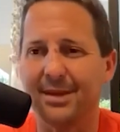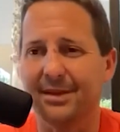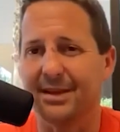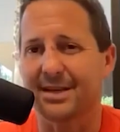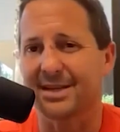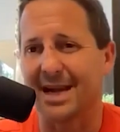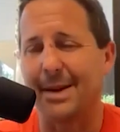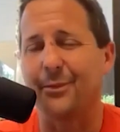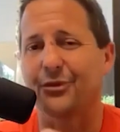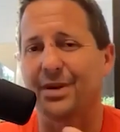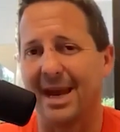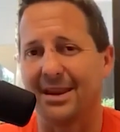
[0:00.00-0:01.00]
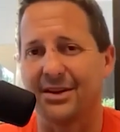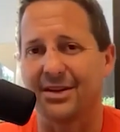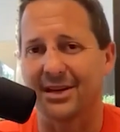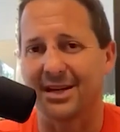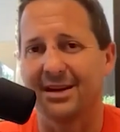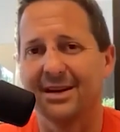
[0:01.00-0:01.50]
And then
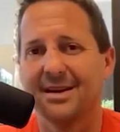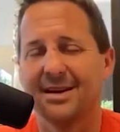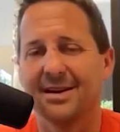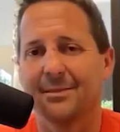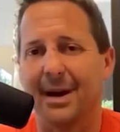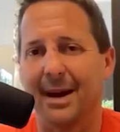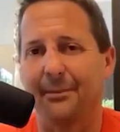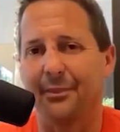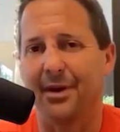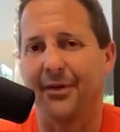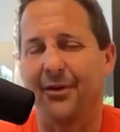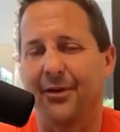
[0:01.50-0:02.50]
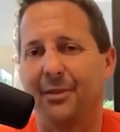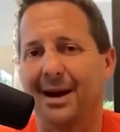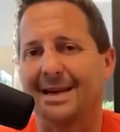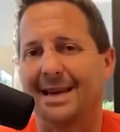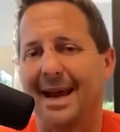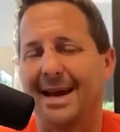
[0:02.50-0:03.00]
simultaneously, my brother,
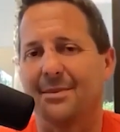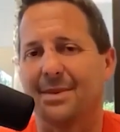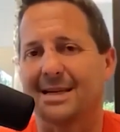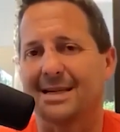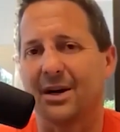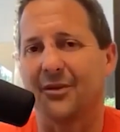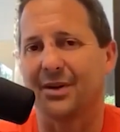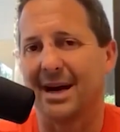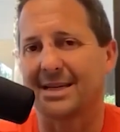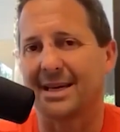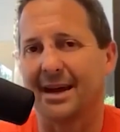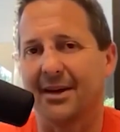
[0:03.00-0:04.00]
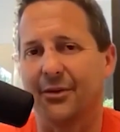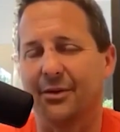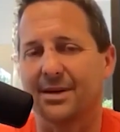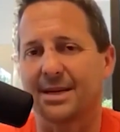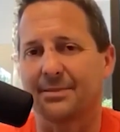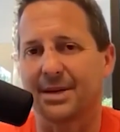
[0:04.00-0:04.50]
my dad, and myself got
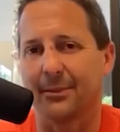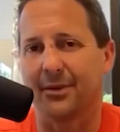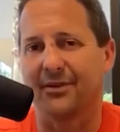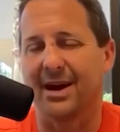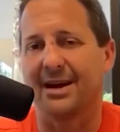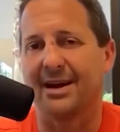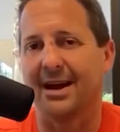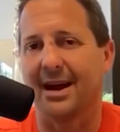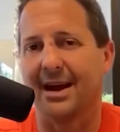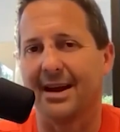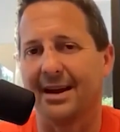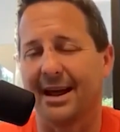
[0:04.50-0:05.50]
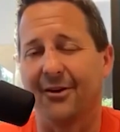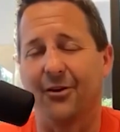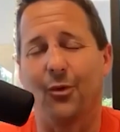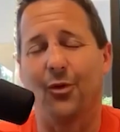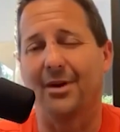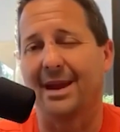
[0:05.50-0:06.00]
together in September of 99, and I
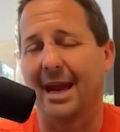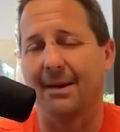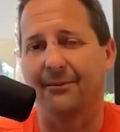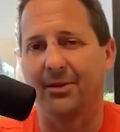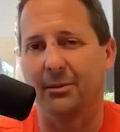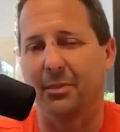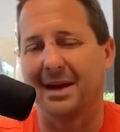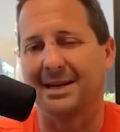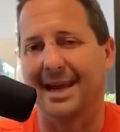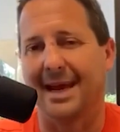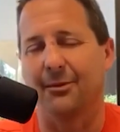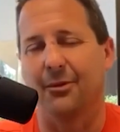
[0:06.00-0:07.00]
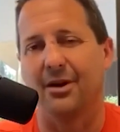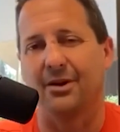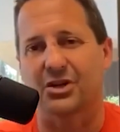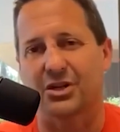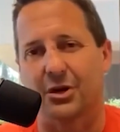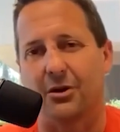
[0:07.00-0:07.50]
don't know where it came from. My dad
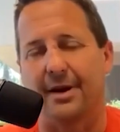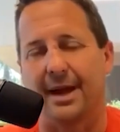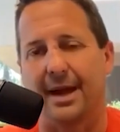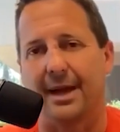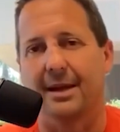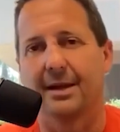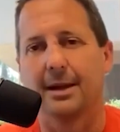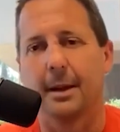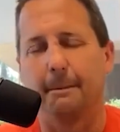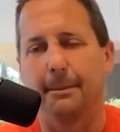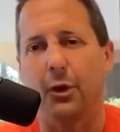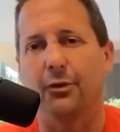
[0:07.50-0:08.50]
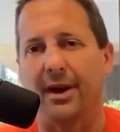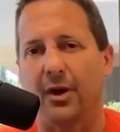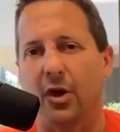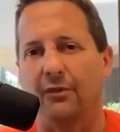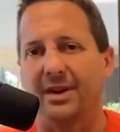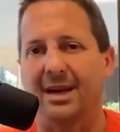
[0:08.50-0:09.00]
wanted to start a boat
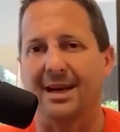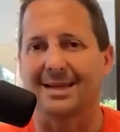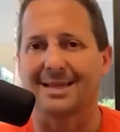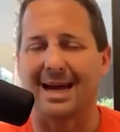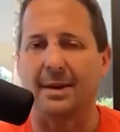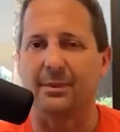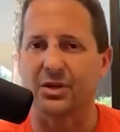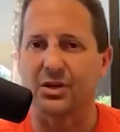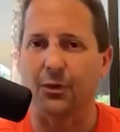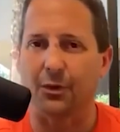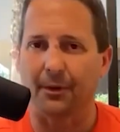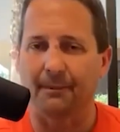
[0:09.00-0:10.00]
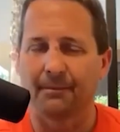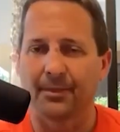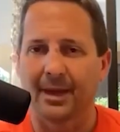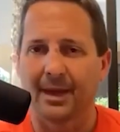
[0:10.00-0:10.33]
and RV consignment store,